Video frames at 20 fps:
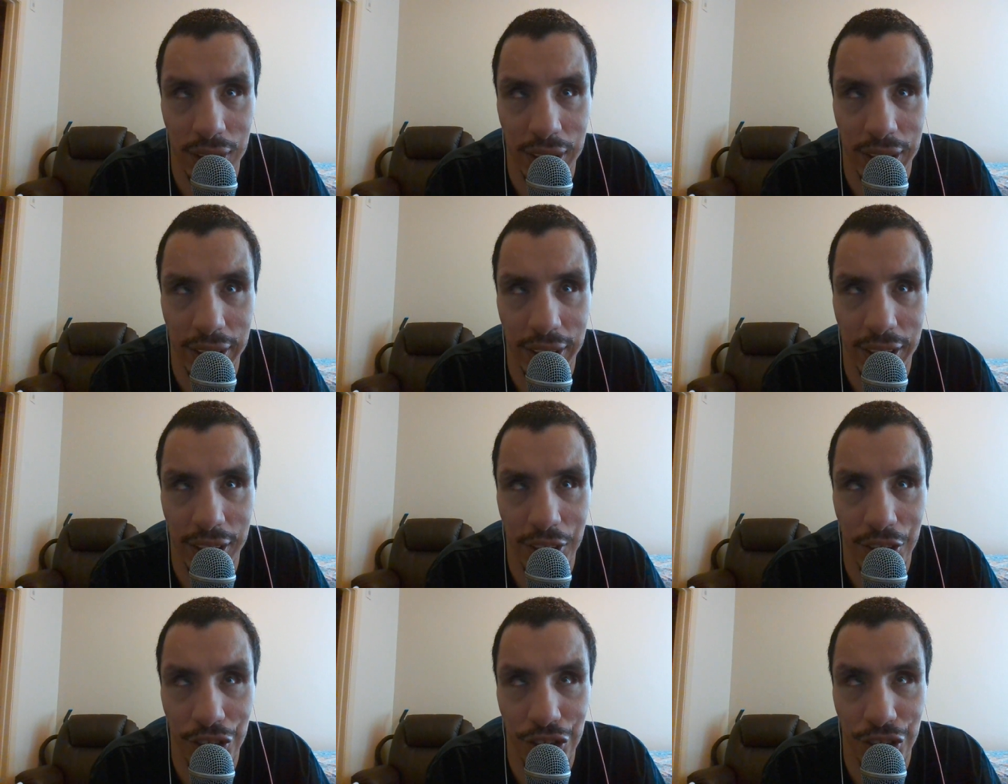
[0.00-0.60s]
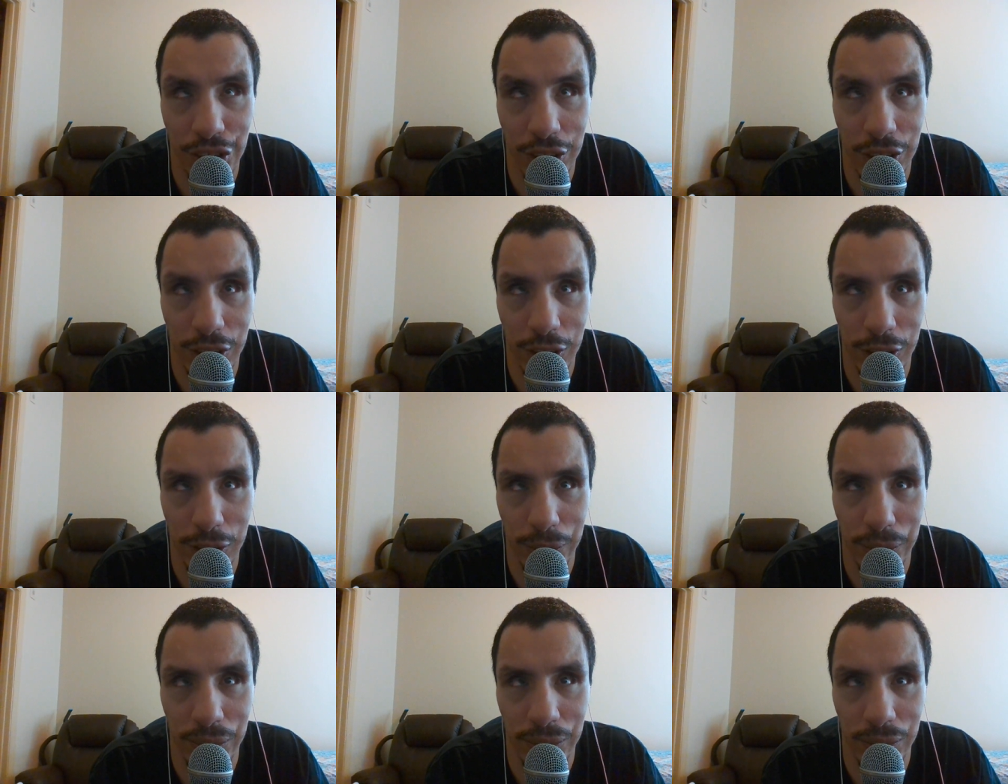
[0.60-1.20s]
and
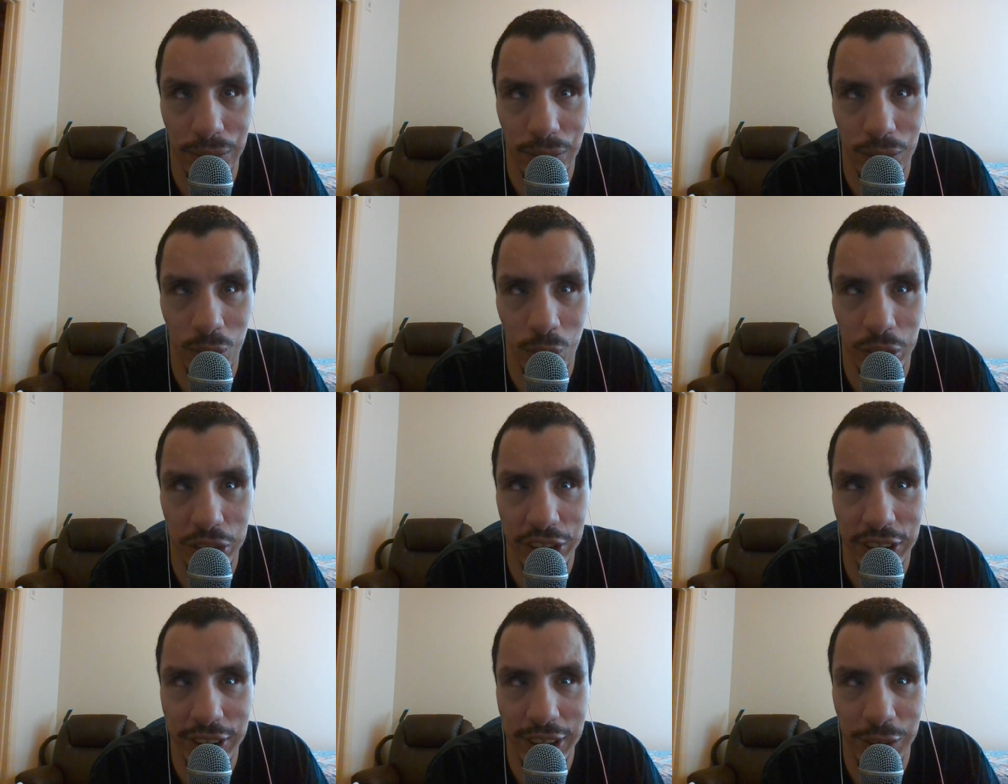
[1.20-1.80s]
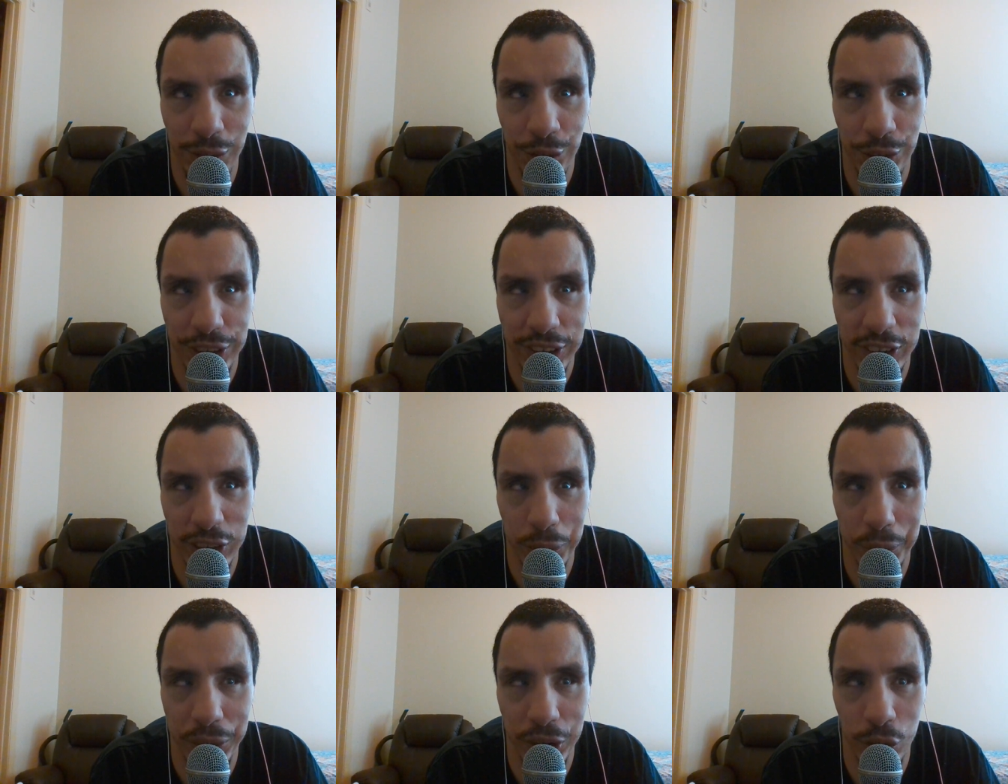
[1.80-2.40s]
what's the
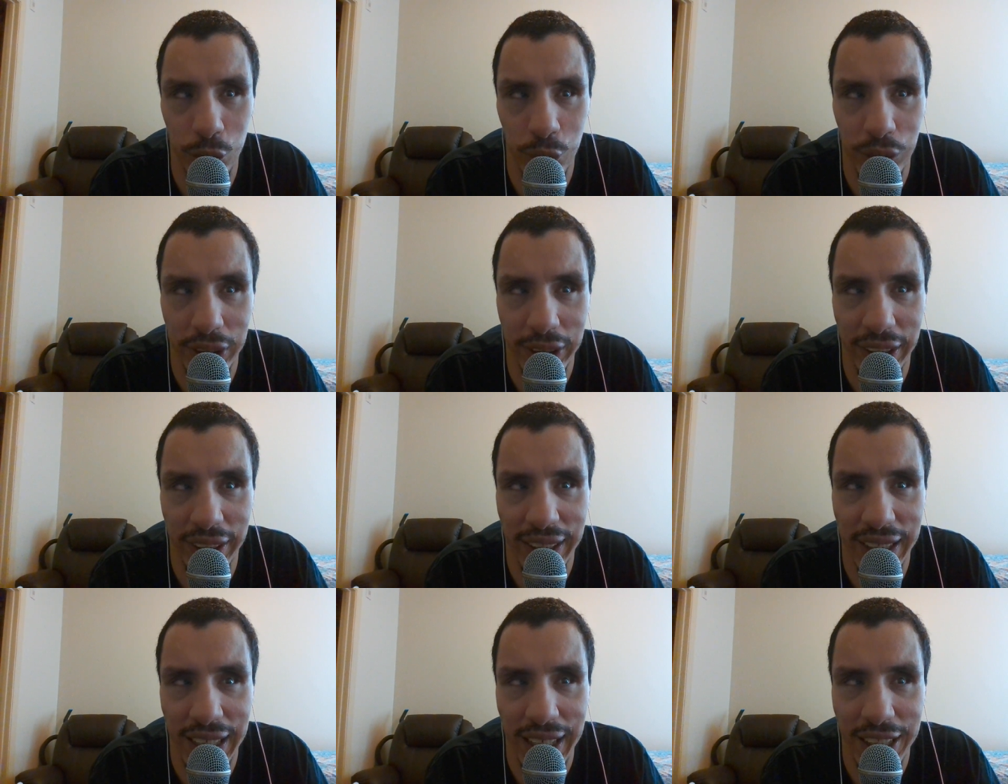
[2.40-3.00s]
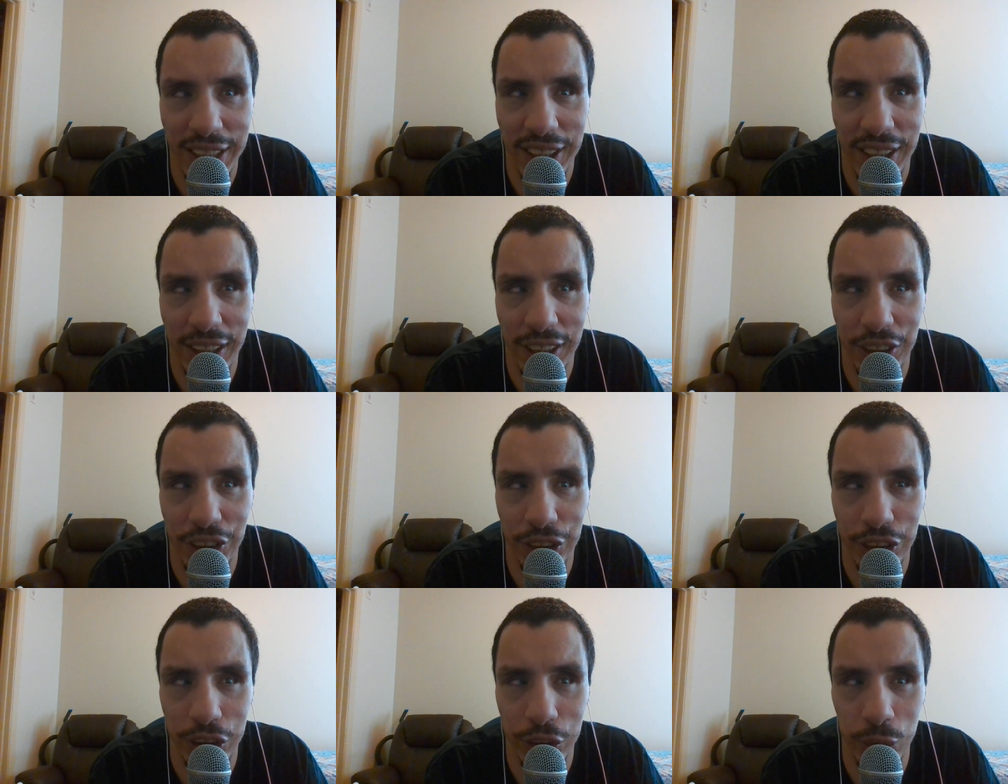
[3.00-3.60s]
difference between that
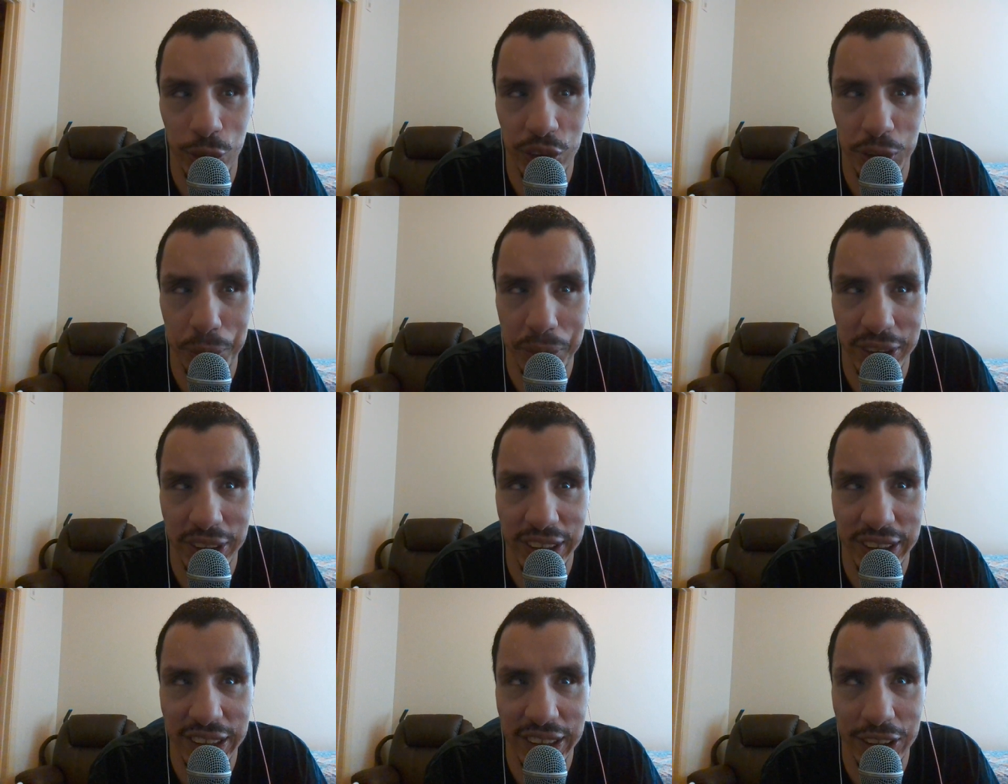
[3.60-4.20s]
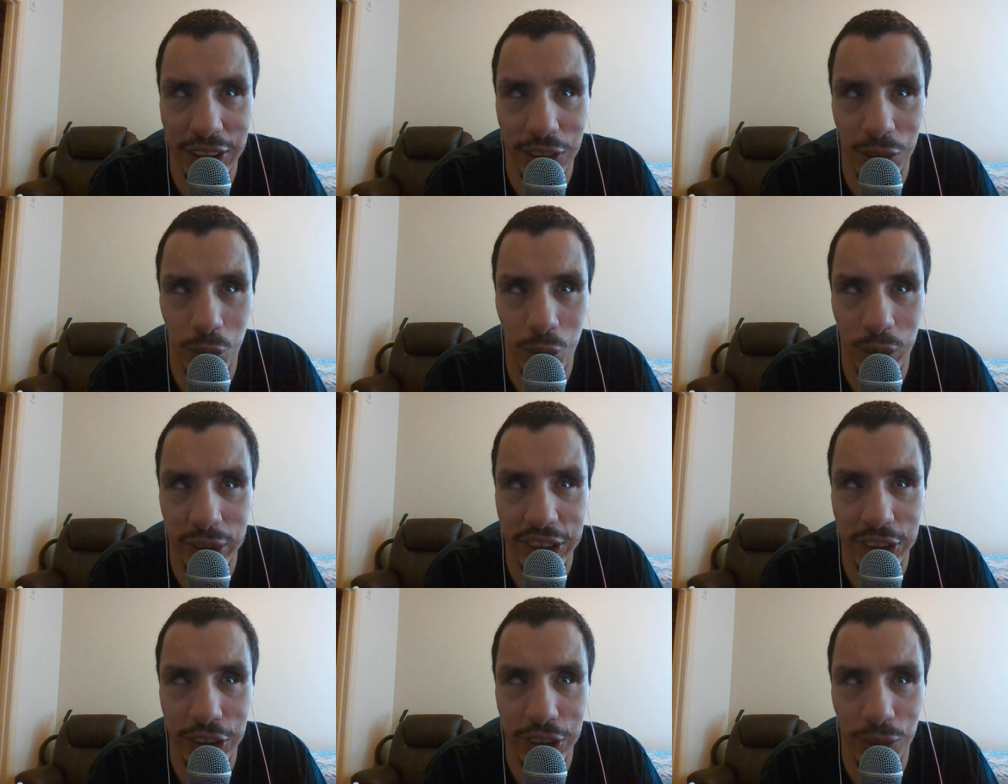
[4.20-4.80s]
and usability?
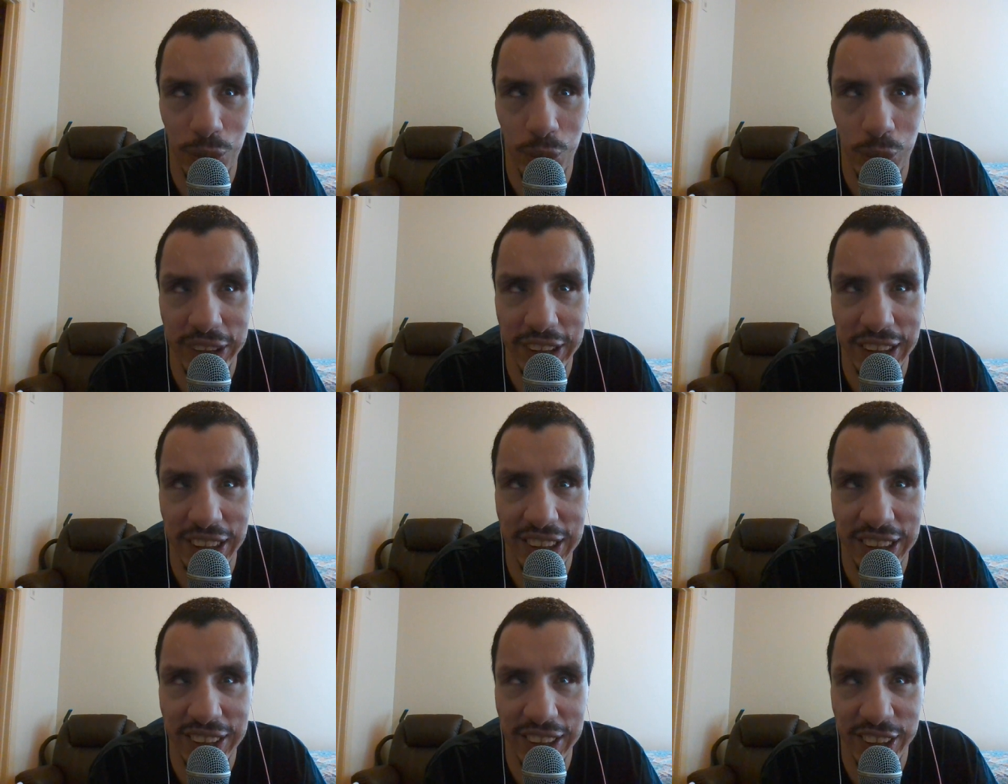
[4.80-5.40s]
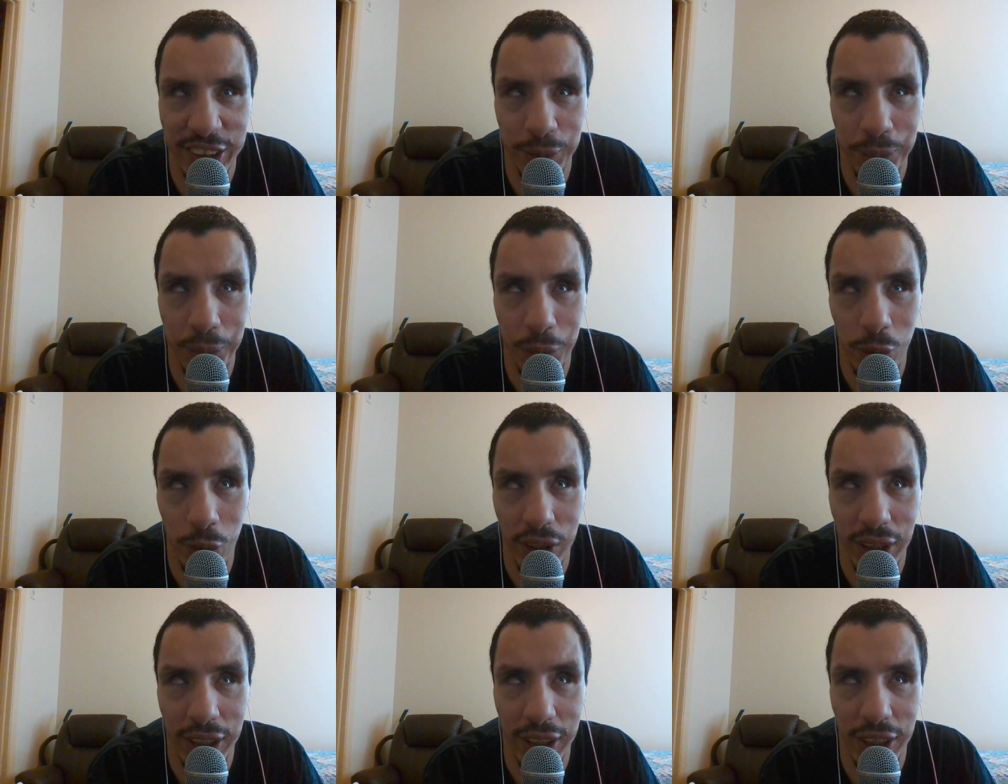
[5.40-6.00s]
What's
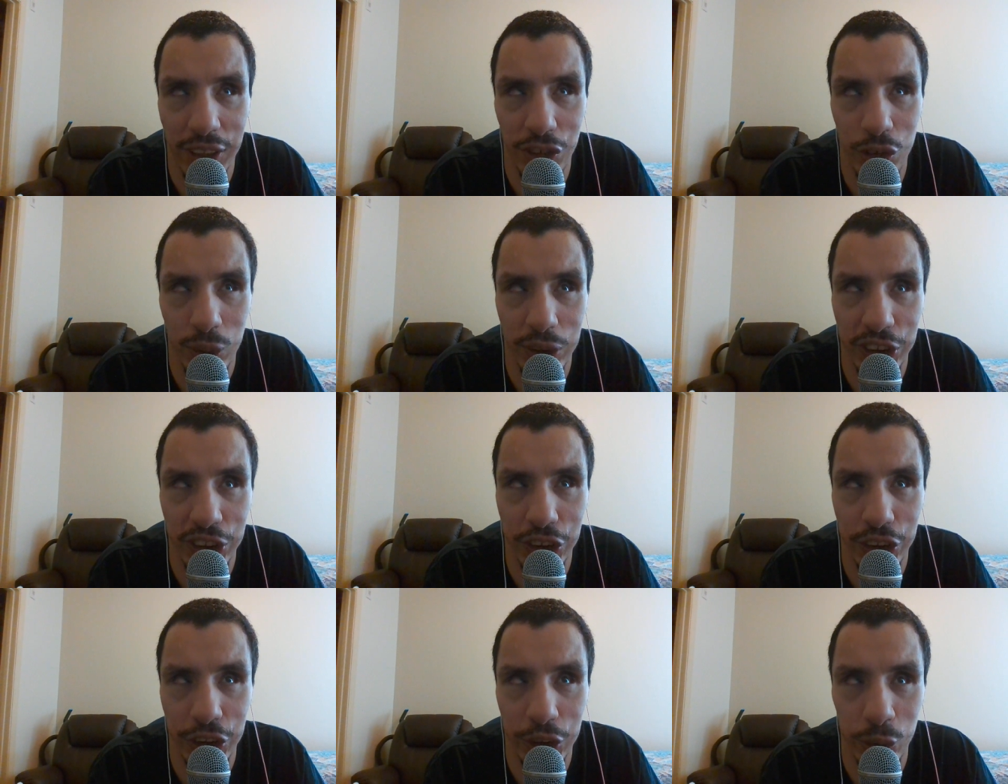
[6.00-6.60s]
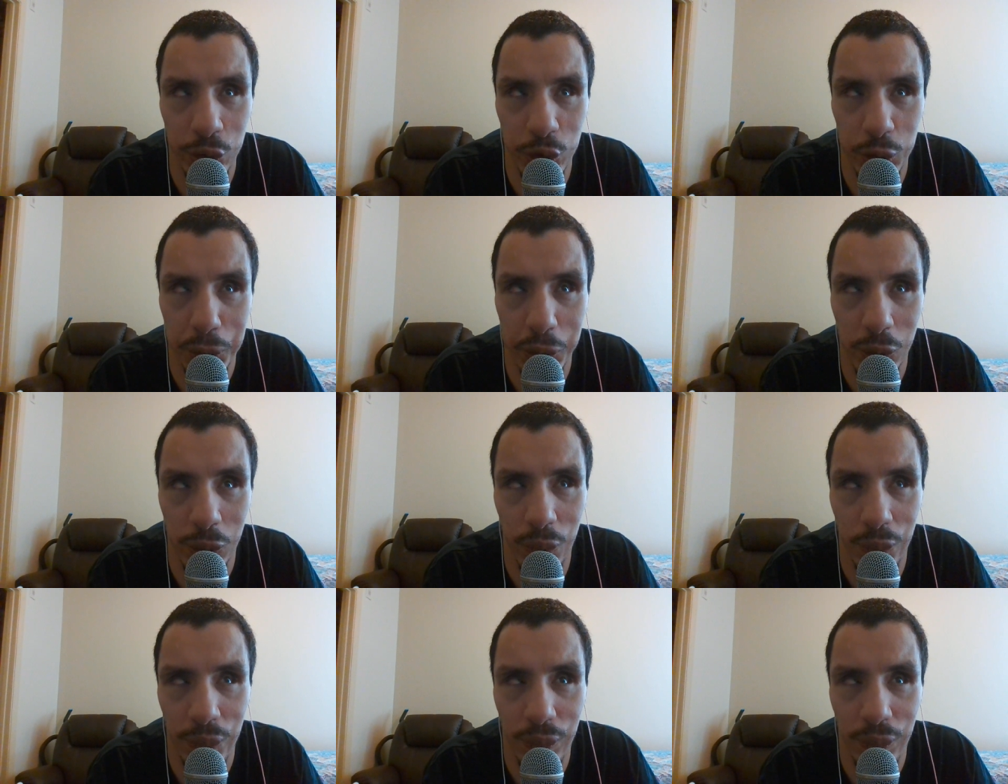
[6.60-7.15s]
accessible and what's usable?